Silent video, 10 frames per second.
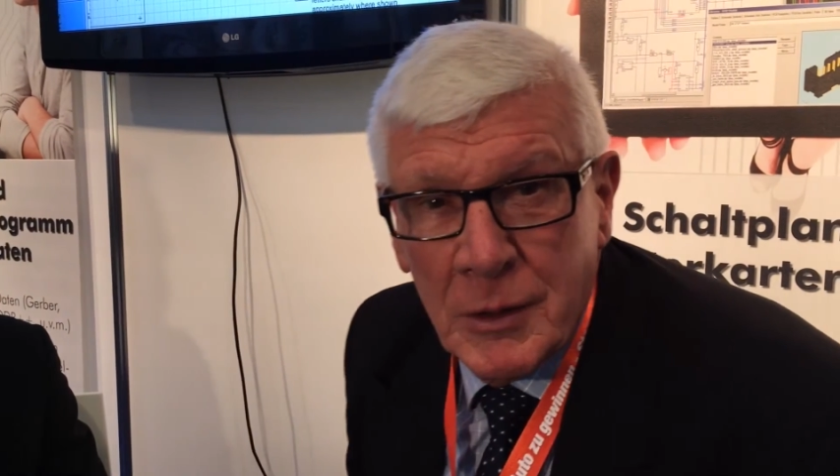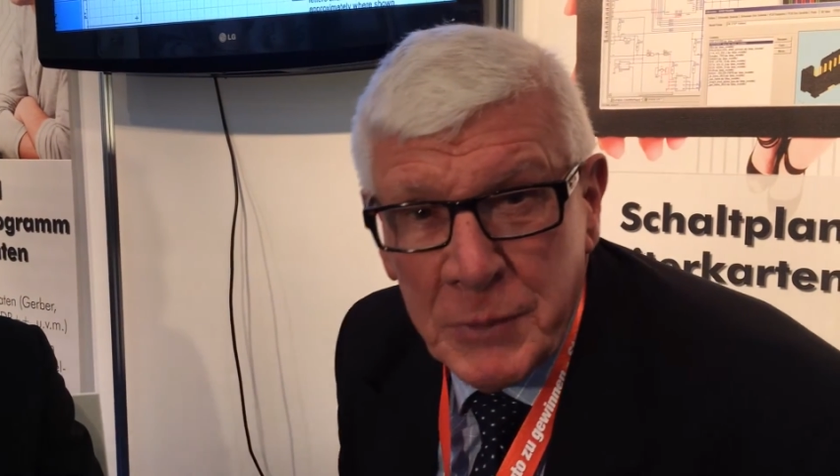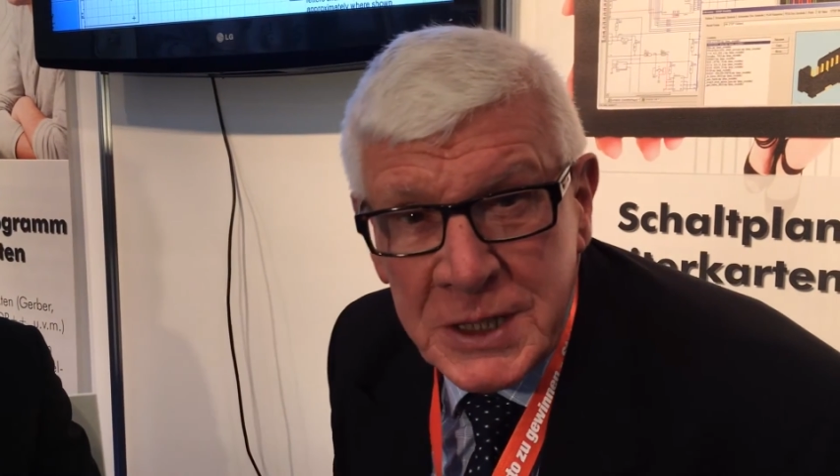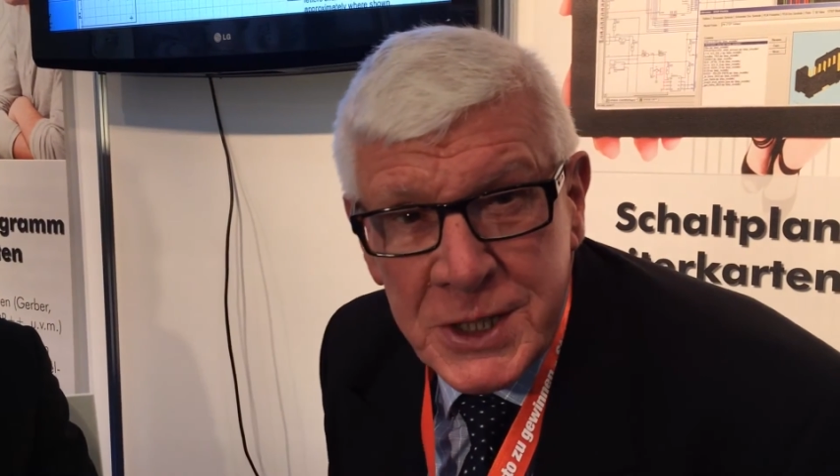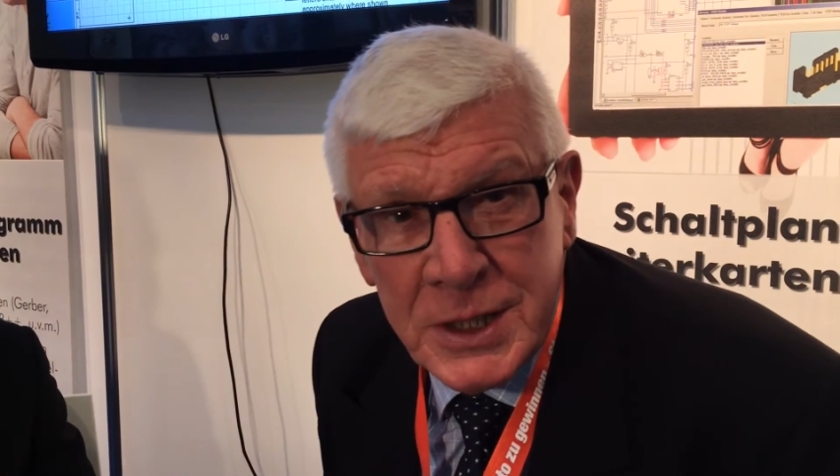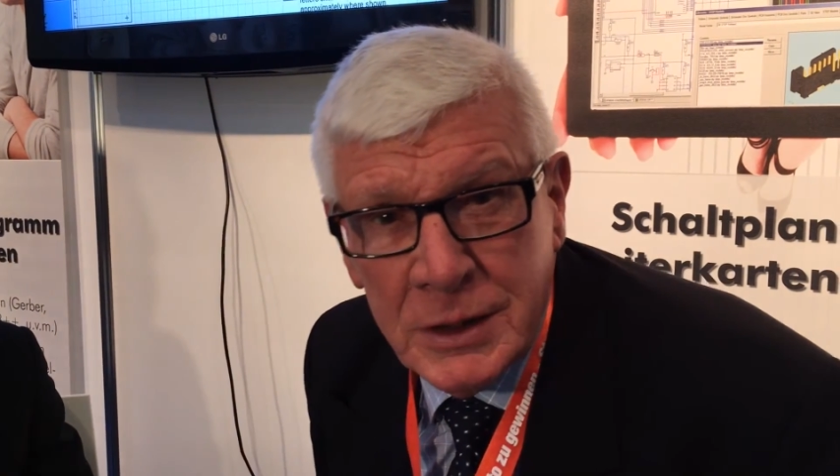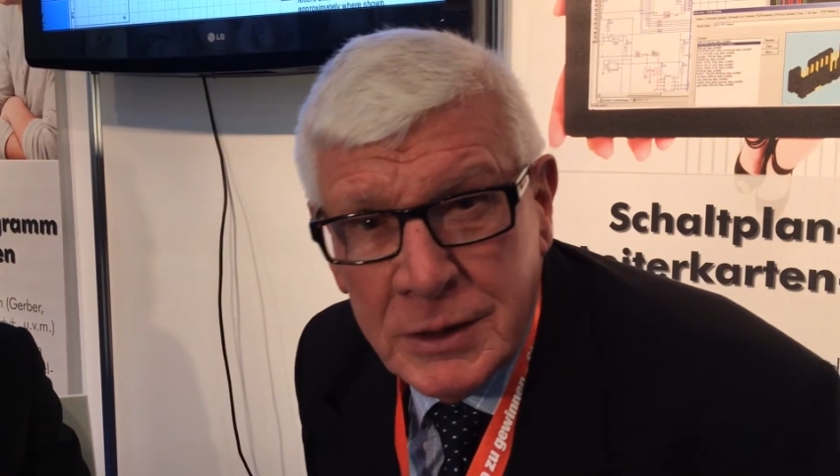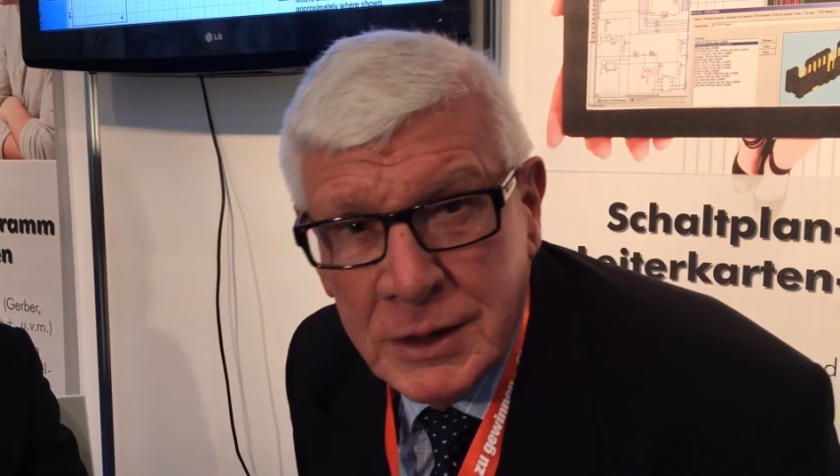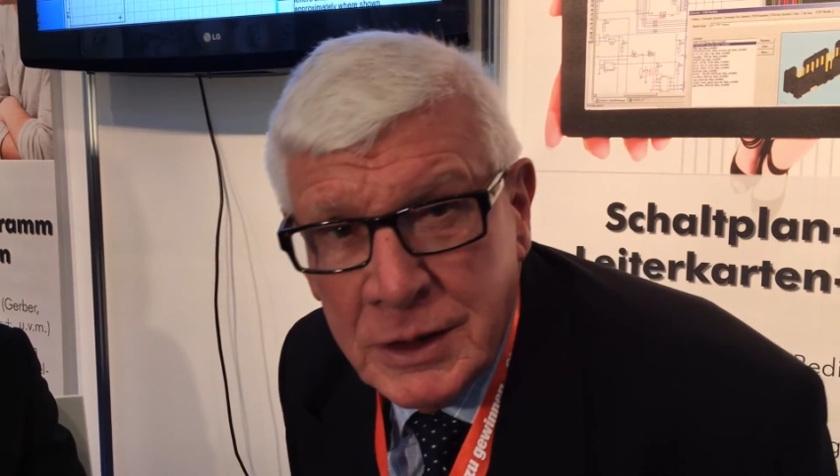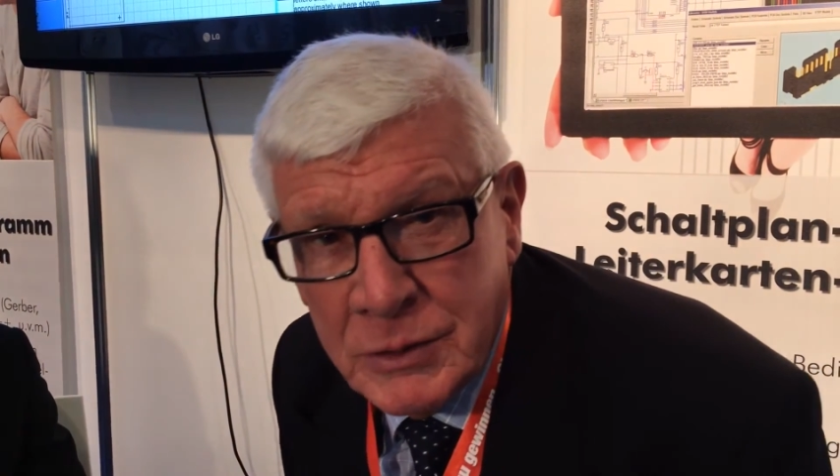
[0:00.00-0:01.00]
Pete
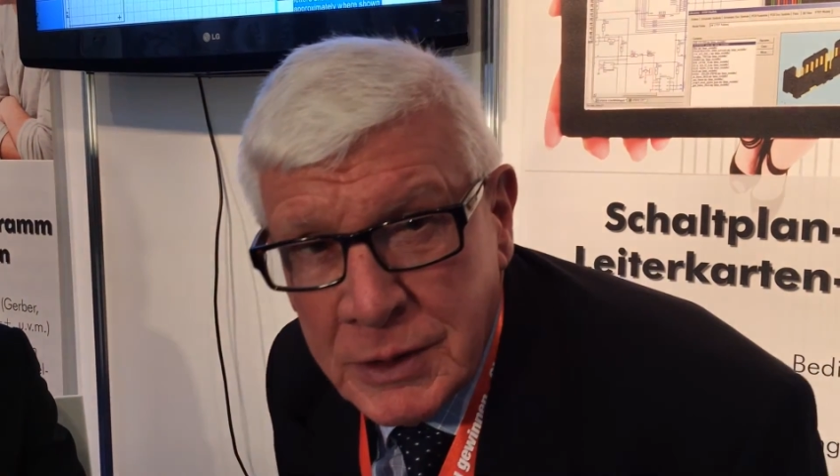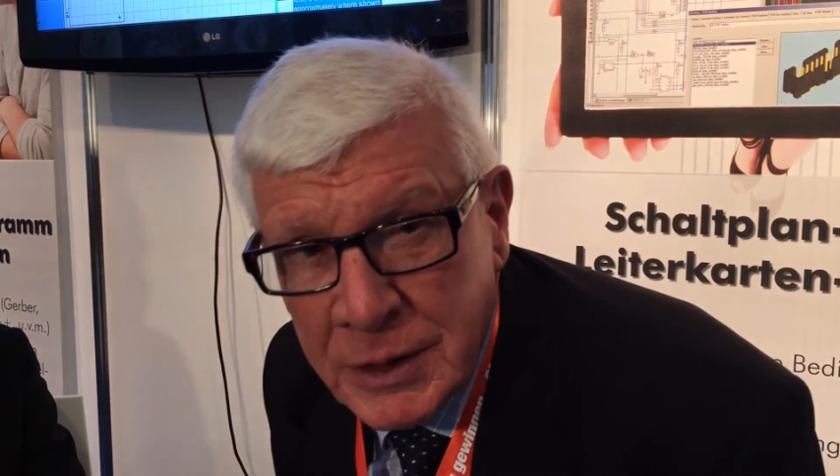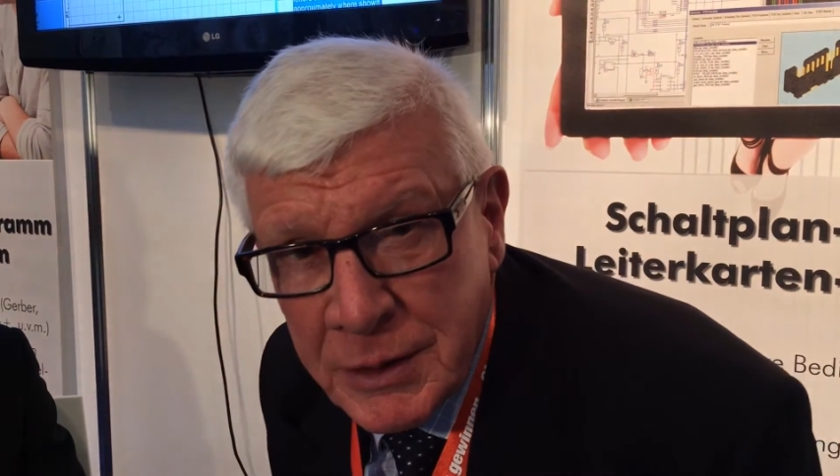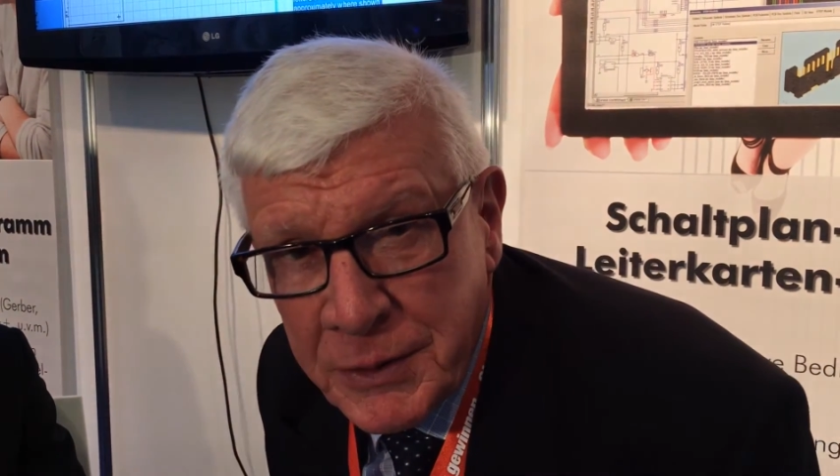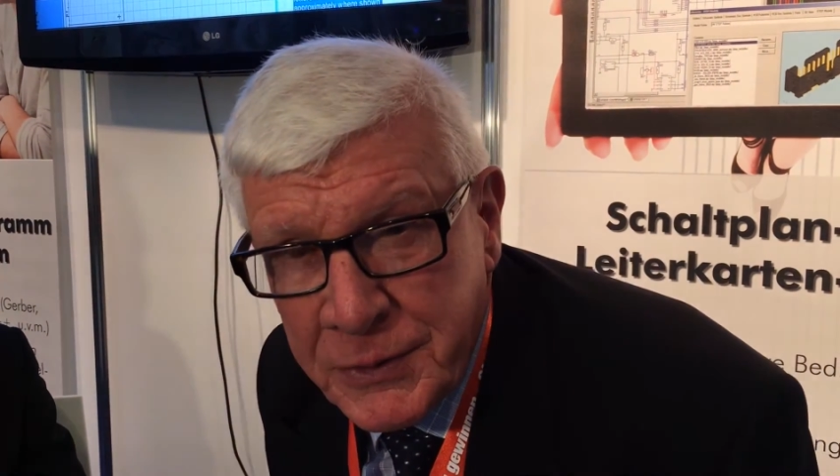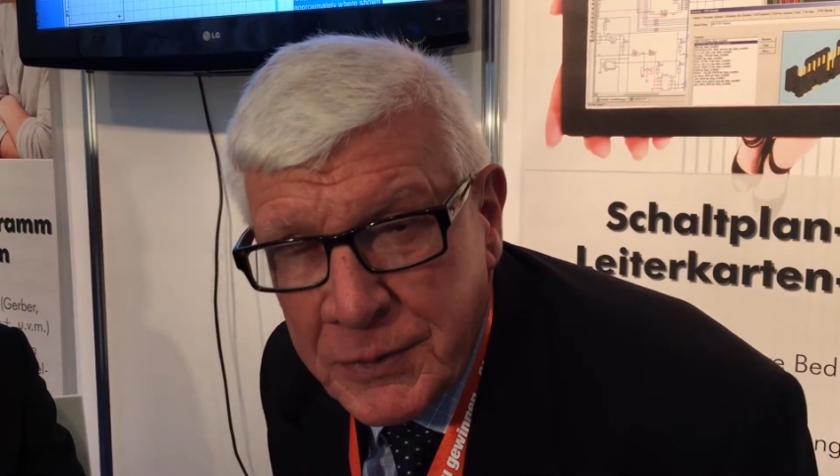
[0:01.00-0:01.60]
Starkey with